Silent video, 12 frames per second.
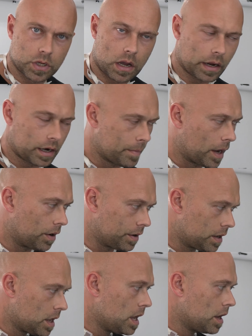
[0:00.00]
talking about
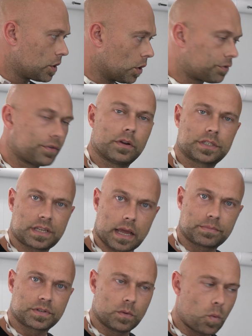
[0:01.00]
and go through the
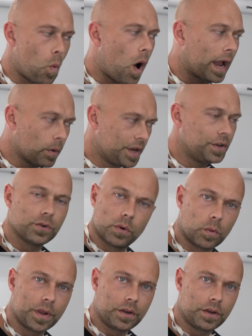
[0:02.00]
steps and why we do what we